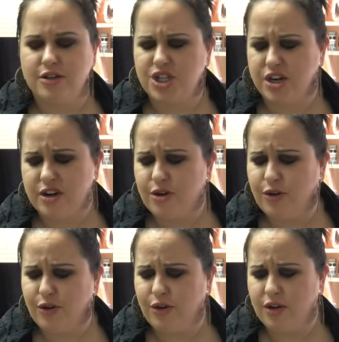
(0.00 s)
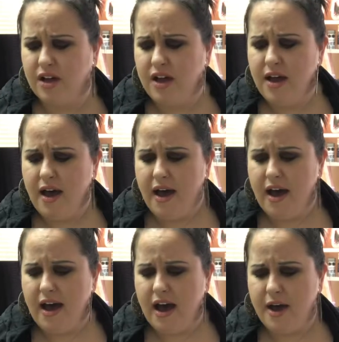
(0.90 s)
charcoal
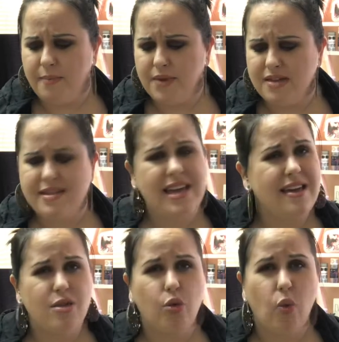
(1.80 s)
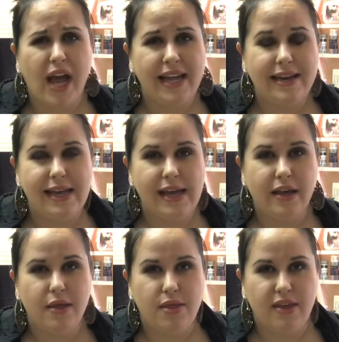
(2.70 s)
um, teeth
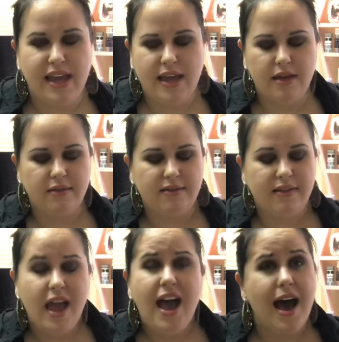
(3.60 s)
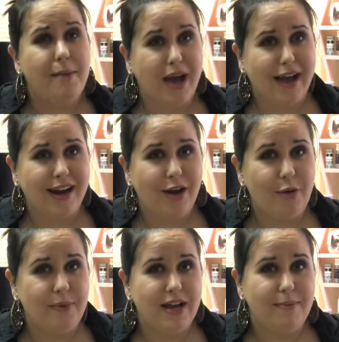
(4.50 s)
whitening things. I'm not going to
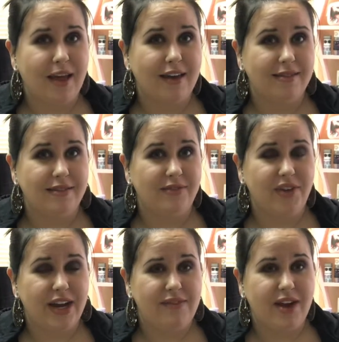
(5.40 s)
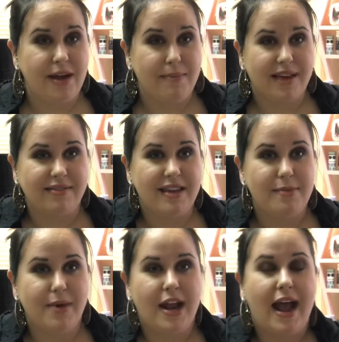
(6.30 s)
open it because it's very, very
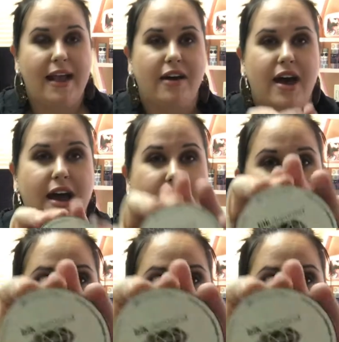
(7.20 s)
messy, but I got